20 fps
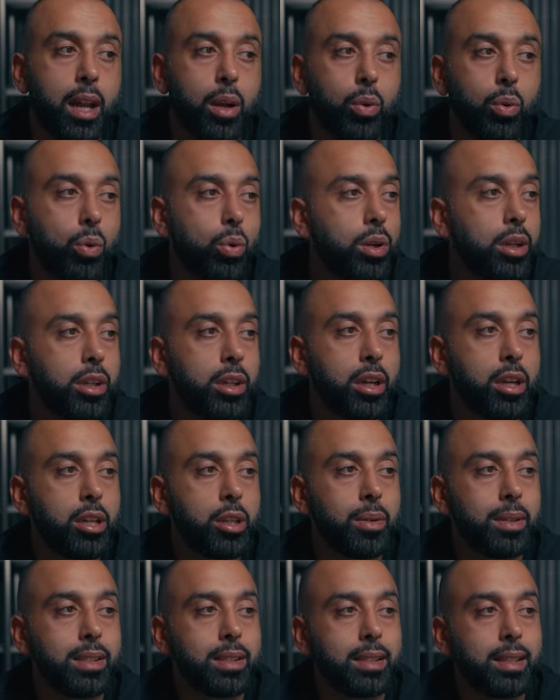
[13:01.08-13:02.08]
and all you got to
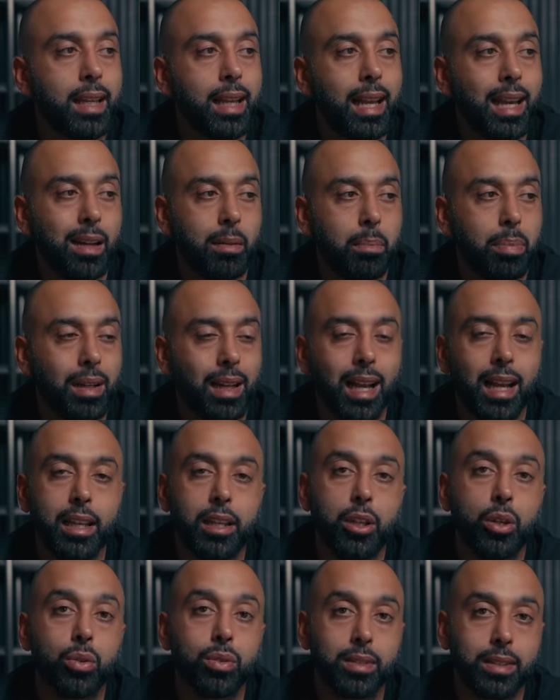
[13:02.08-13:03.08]
do is sit and plan
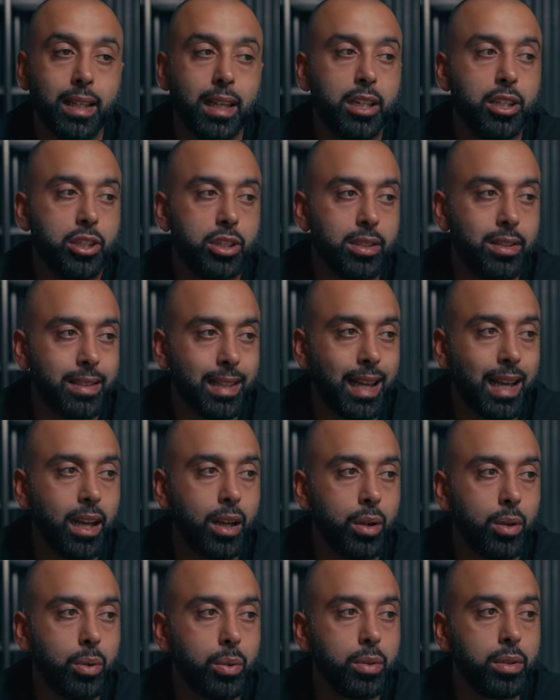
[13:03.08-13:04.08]
your sections
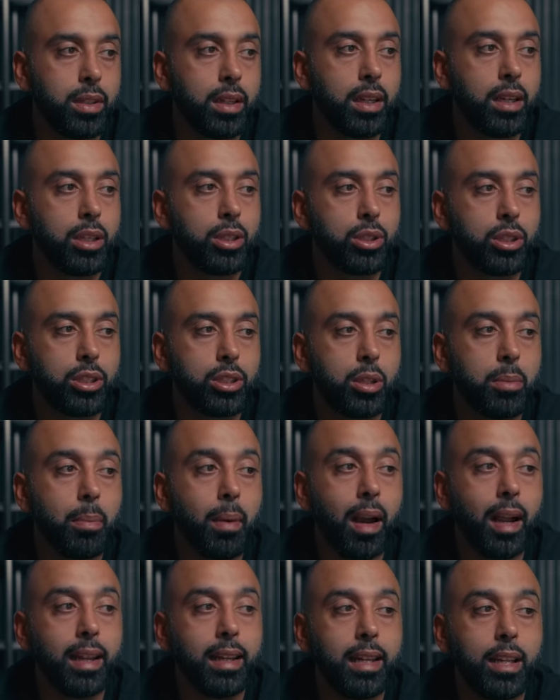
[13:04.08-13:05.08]
out, because you
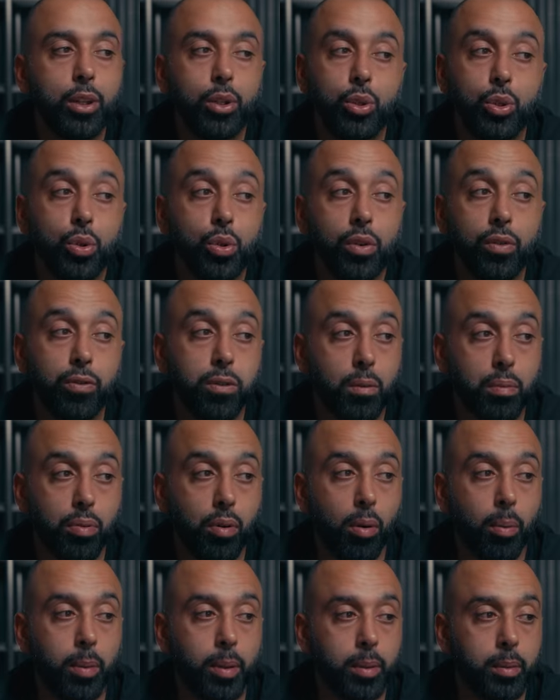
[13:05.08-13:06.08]
might need 2 for
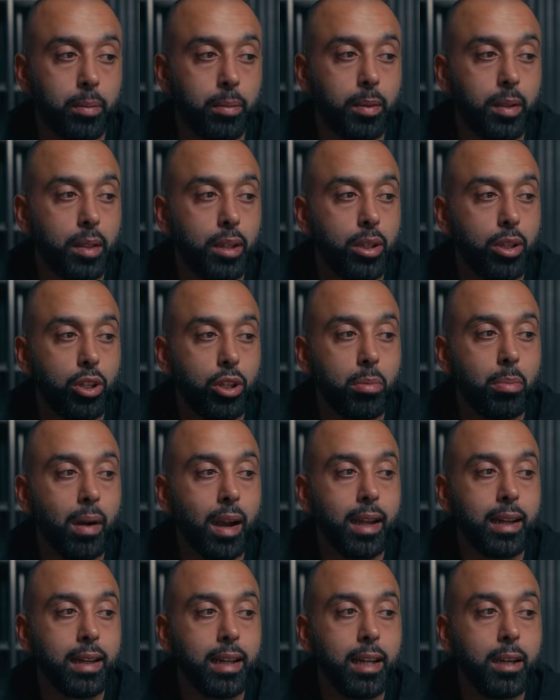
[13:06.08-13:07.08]
problem. You
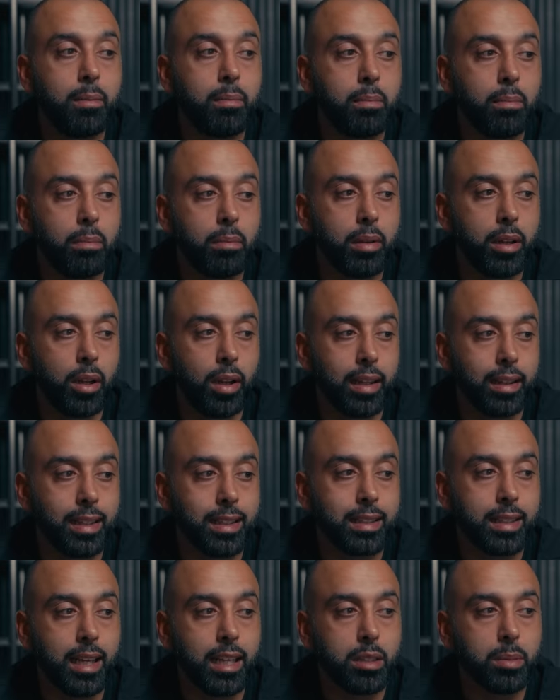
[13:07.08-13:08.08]
might need, in
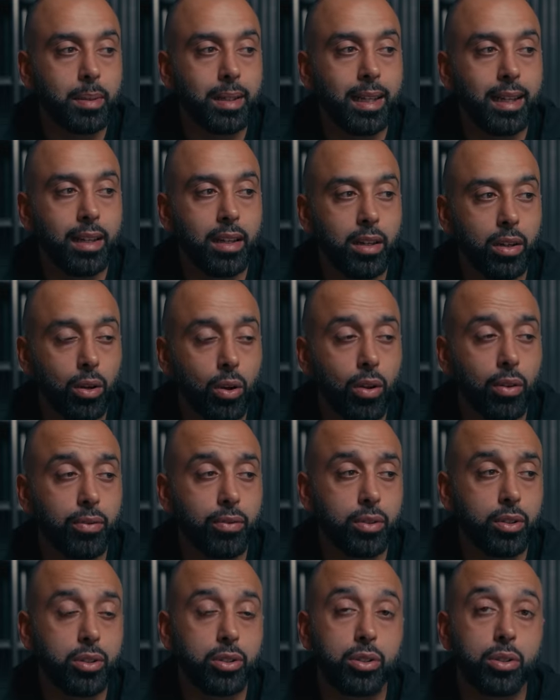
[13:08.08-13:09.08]
this case, we needed a lot
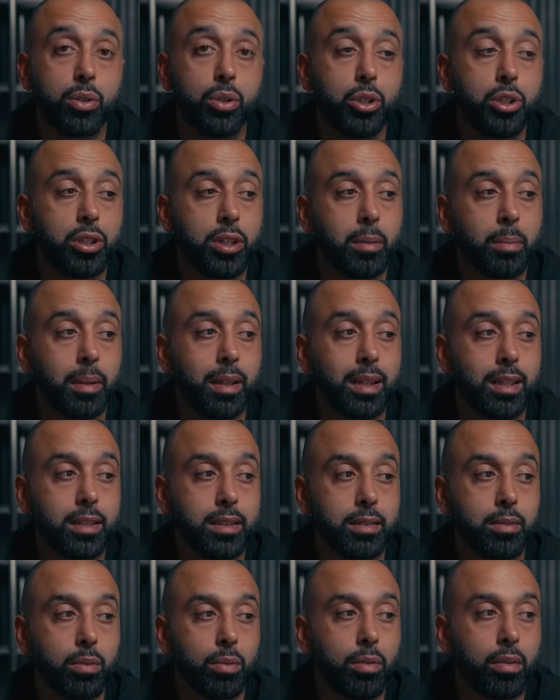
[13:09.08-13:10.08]
for the solution,
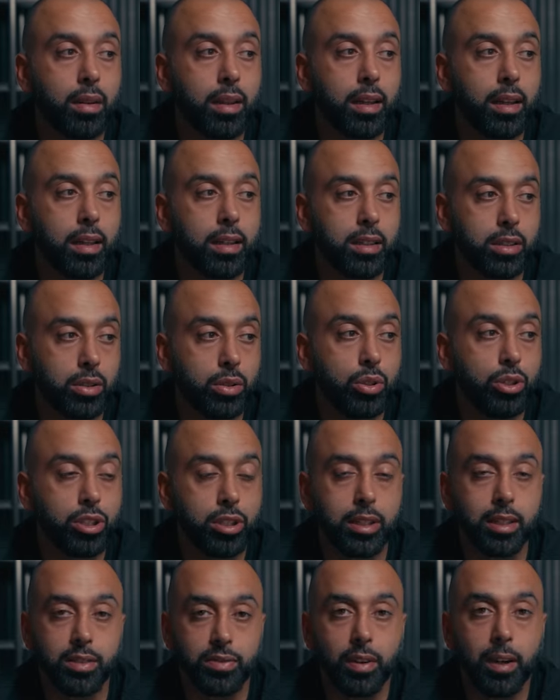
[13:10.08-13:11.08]
because the
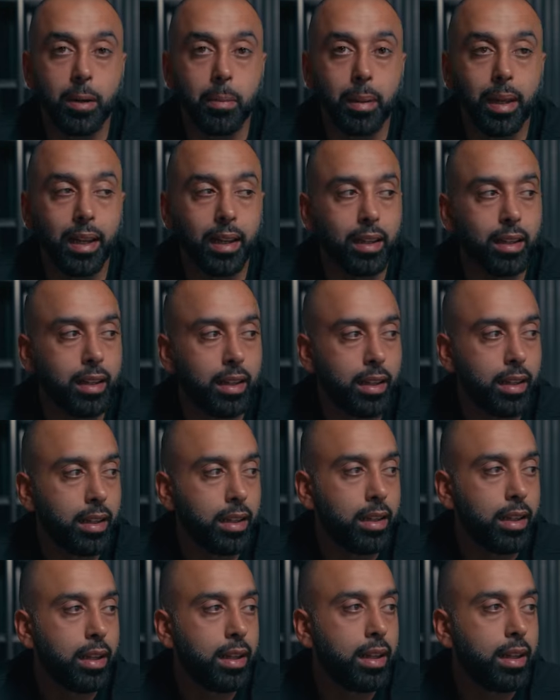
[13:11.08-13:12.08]
solution is very big.
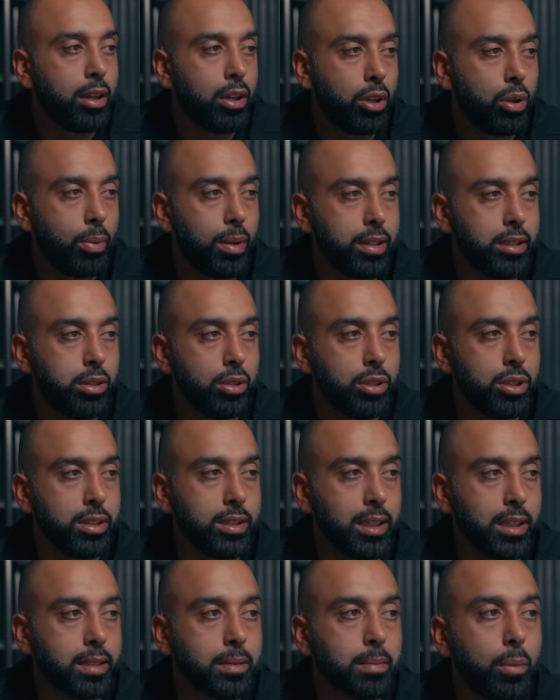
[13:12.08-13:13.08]
Where
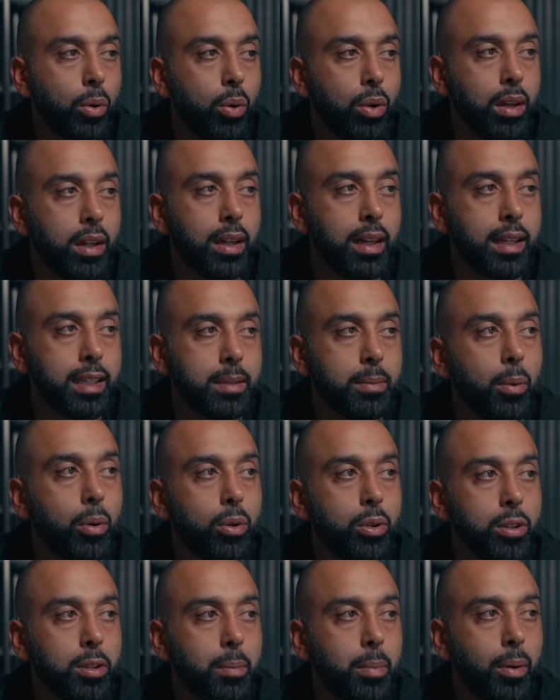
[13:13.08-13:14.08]
solutions are smaller, it's more
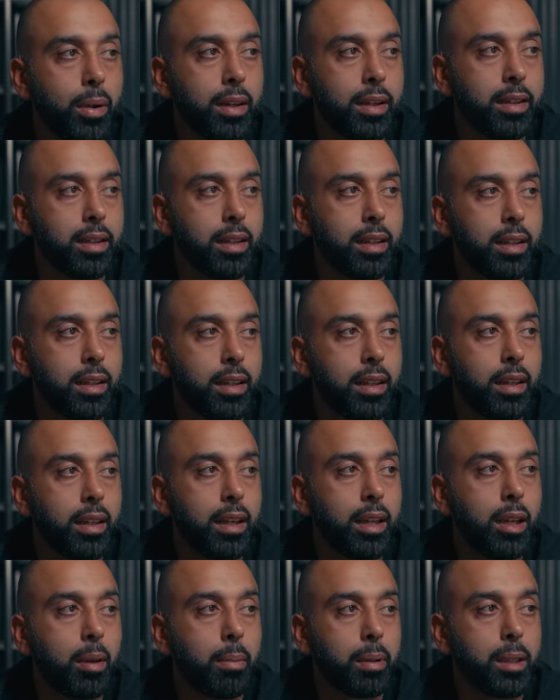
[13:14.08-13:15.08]
to the point.
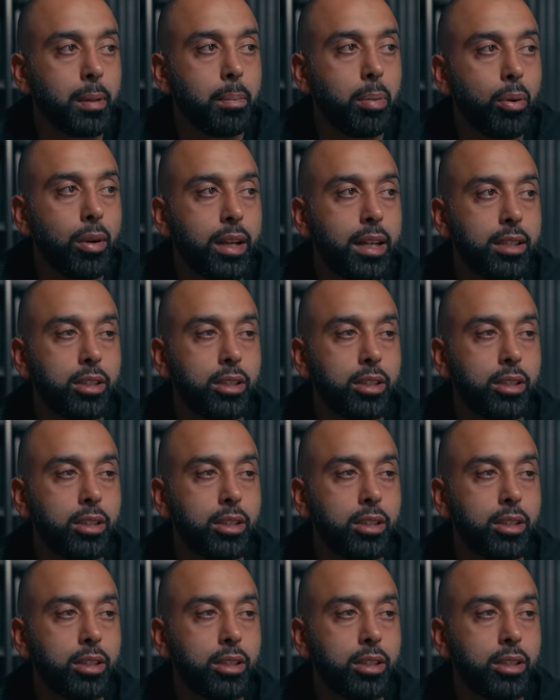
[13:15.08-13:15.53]
But the point